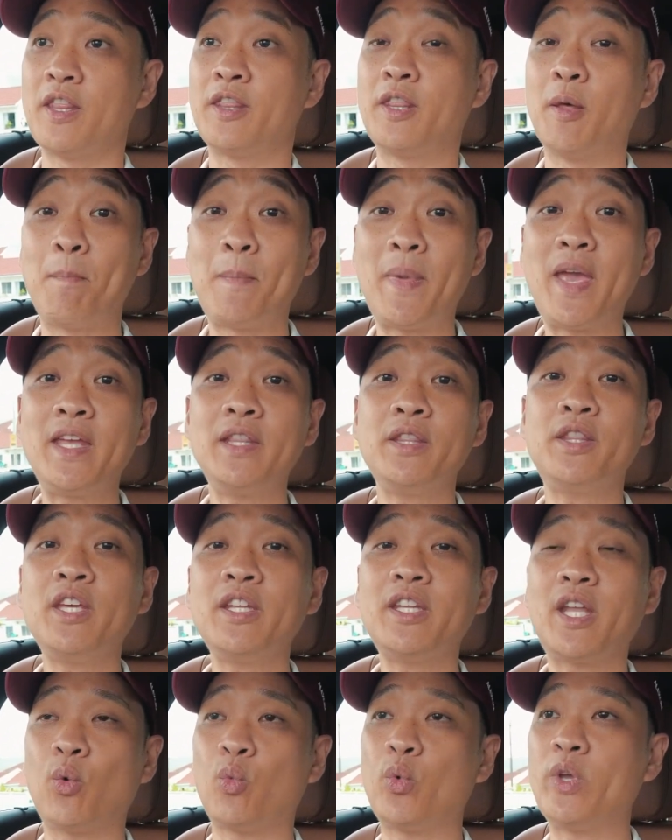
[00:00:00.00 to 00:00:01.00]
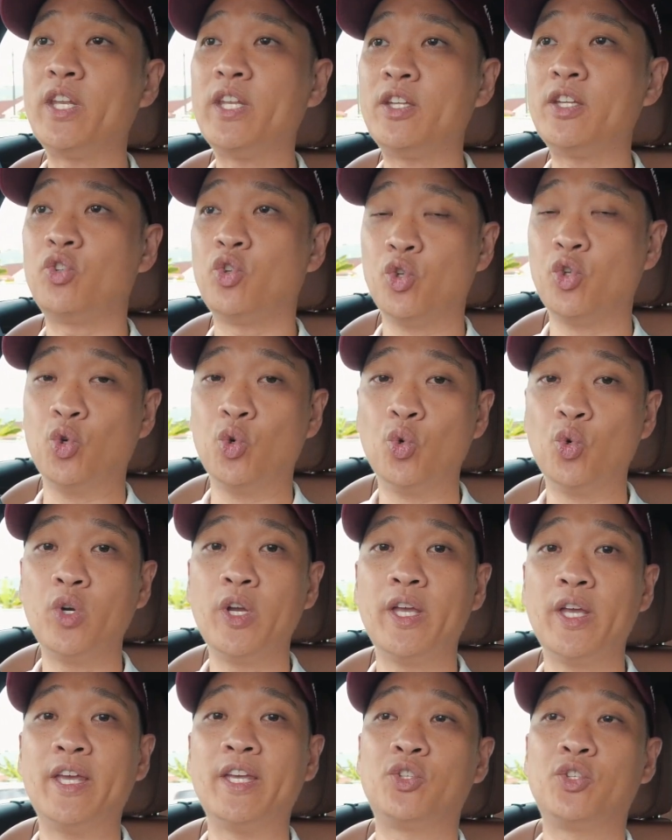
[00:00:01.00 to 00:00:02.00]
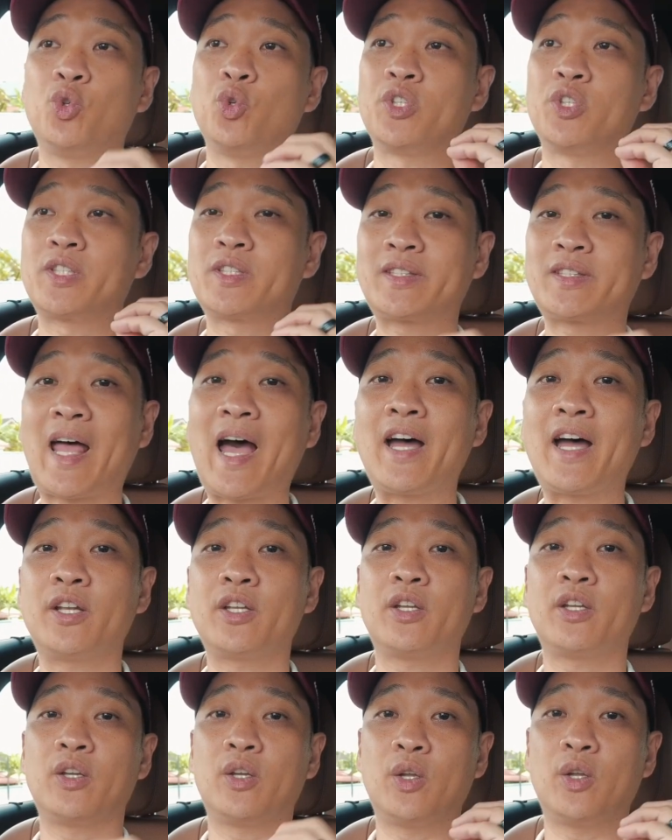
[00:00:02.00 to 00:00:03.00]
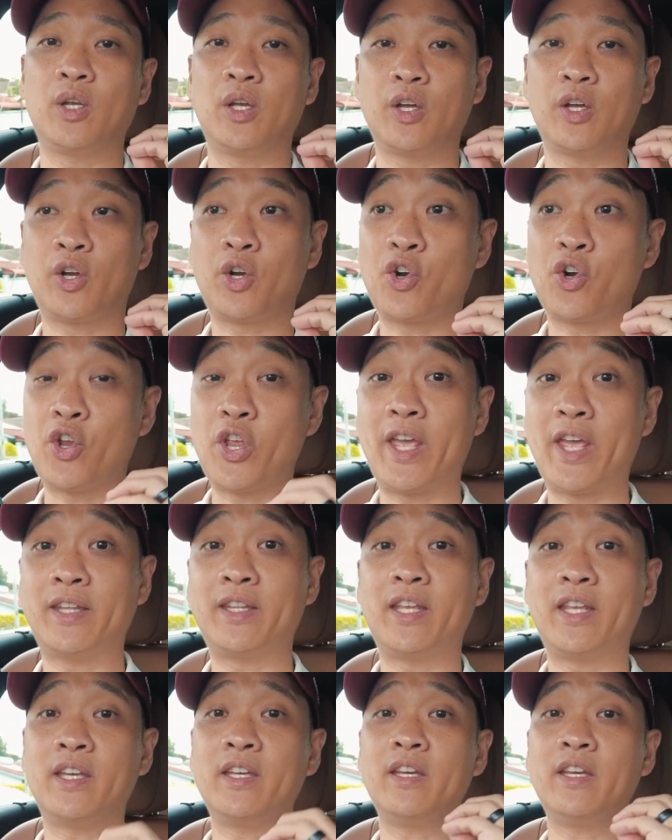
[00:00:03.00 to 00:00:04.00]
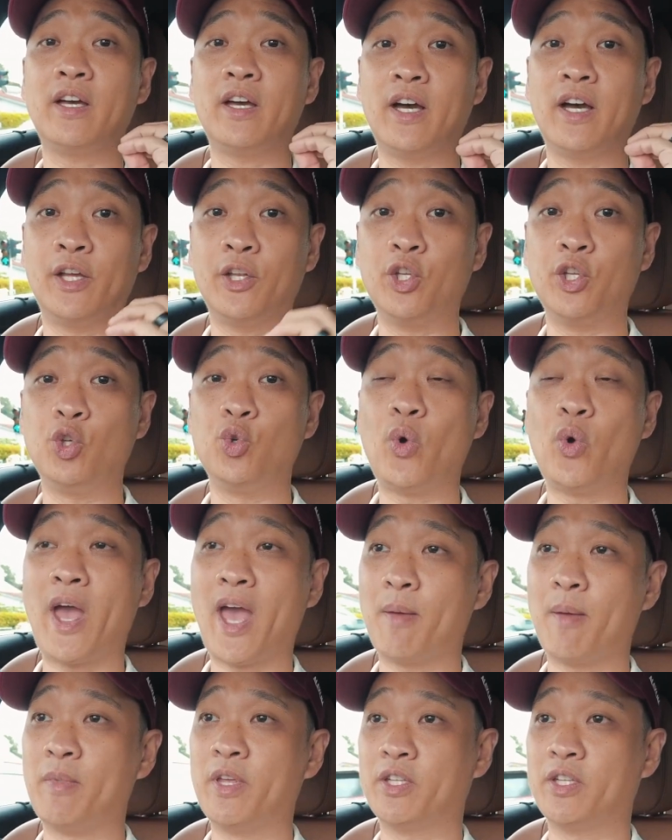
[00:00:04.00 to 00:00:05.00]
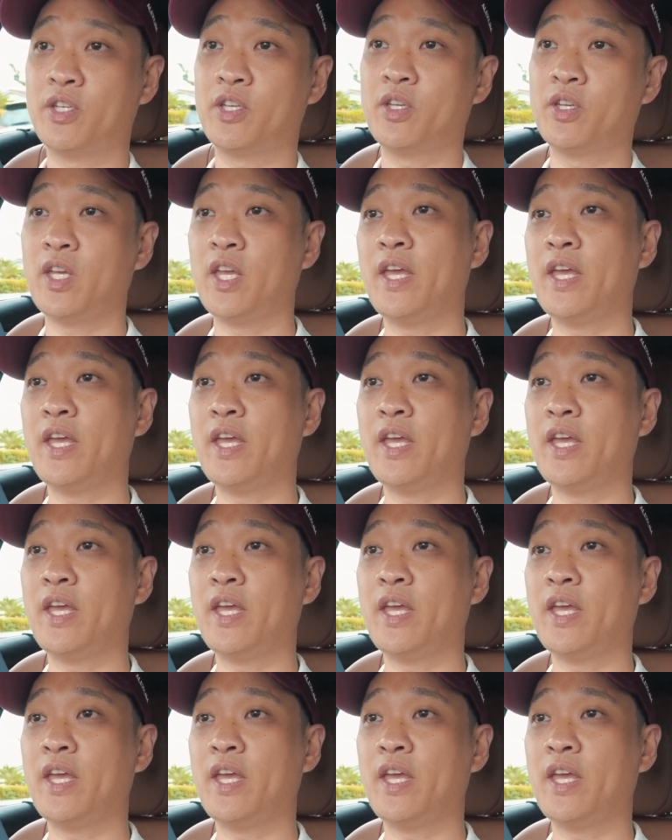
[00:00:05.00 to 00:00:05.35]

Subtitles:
The main thing that we need to do is to start creating a new habit.